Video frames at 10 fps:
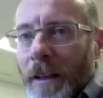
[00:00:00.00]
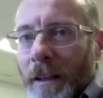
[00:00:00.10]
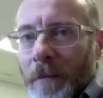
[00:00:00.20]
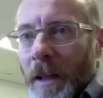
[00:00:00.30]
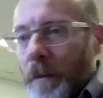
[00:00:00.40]

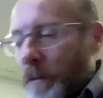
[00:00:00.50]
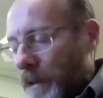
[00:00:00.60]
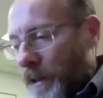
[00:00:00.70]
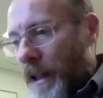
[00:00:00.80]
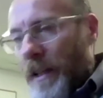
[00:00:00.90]
and my
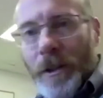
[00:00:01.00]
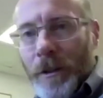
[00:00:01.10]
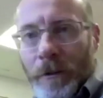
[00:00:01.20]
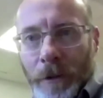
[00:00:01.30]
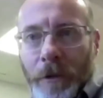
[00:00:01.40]

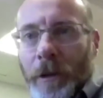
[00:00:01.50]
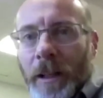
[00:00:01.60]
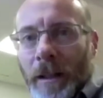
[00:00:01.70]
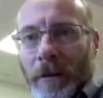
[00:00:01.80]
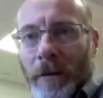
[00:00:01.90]
sensor was
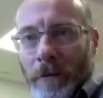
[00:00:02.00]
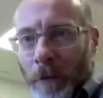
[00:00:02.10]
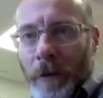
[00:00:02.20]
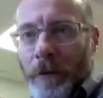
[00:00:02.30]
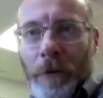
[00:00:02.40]
reading
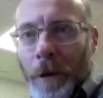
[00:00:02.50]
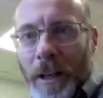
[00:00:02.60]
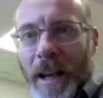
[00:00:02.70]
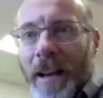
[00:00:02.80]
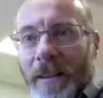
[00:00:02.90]

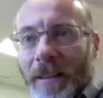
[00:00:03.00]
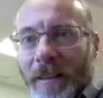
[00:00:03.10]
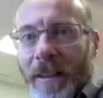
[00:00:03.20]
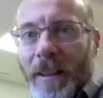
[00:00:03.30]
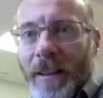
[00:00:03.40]
148,
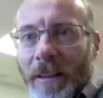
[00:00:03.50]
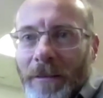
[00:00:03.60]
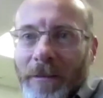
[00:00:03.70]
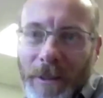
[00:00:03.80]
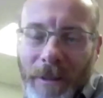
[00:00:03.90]

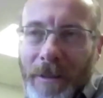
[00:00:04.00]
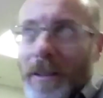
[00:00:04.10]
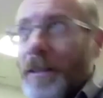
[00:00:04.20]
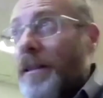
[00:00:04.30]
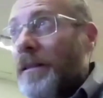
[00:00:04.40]
which is
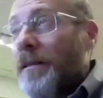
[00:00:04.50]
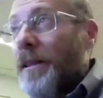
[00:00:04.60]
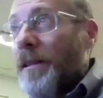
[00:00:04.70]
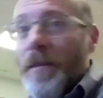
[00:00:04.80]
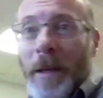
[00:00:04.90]
like a,
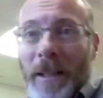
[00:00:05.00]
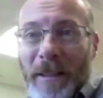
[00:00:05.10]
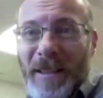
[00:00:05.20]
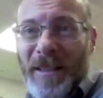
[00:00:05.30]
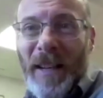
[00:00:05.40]
it's about a
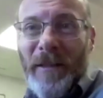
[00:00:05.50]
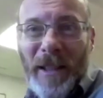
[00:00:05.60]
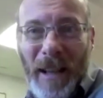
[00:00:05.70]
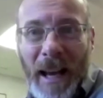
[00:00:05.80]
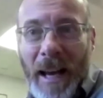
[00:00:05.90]
seven
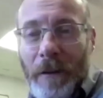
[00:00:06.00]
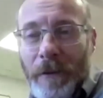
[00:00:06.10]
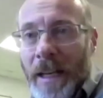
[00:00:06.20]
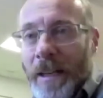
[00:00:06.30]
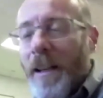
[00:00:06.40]
and a half,
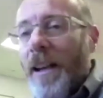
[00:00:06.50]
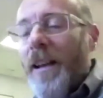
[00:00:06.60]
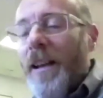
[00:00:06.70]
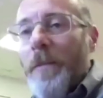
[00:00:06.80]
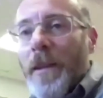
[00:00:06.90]
eight.
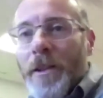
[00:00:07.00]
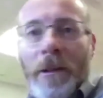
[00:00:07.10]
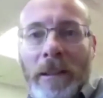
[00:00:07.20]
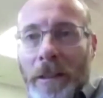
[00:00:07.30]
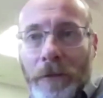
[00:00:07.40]

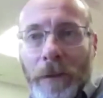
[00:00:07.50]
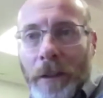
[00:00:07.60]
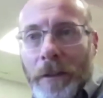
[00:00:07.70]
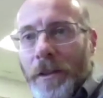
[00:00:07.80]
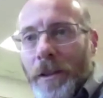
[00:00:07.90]
So I did a
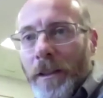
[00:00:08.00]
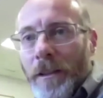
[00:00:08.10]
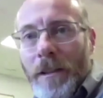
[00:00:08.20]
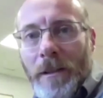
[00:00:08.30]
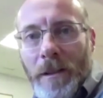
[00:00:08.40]
finger stick
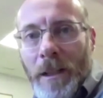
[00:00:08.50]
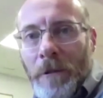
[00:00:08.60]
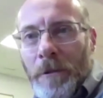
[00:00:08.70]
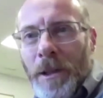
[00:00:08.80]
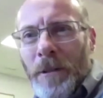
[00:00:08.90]
just to see
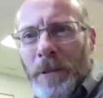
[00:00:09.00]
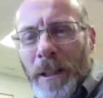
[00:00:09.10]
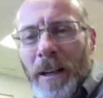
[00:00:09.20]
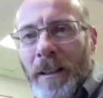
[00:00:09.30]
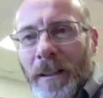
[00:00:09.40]
what was
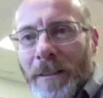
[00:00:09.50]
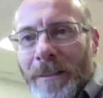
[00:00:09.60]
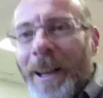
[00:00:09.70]
going on.